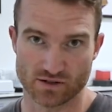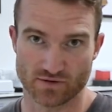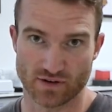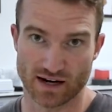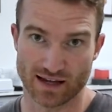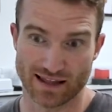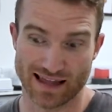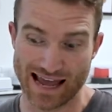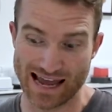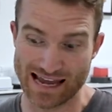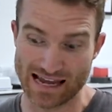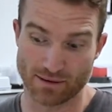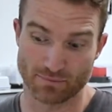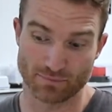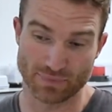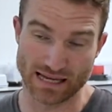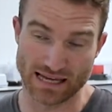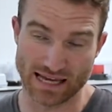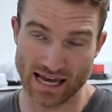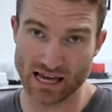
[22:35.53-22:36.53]
via the
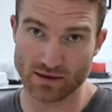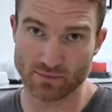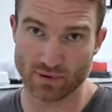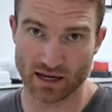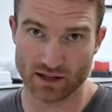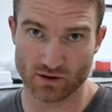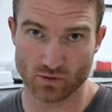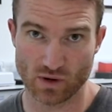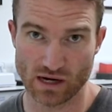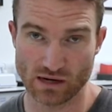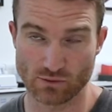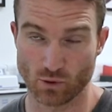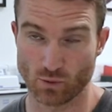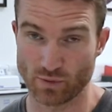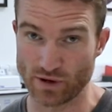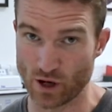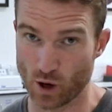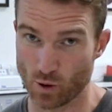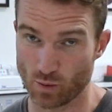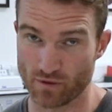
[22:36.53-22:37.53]
AMPK pathway will
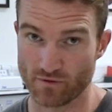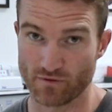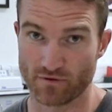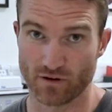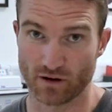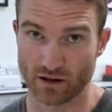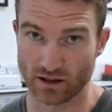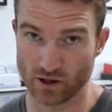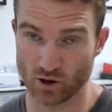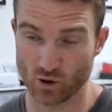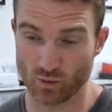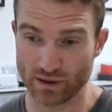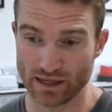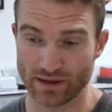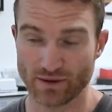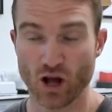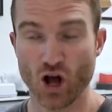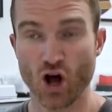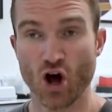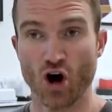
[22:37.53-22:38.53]
be open for a little
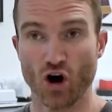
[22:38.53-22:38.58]
bit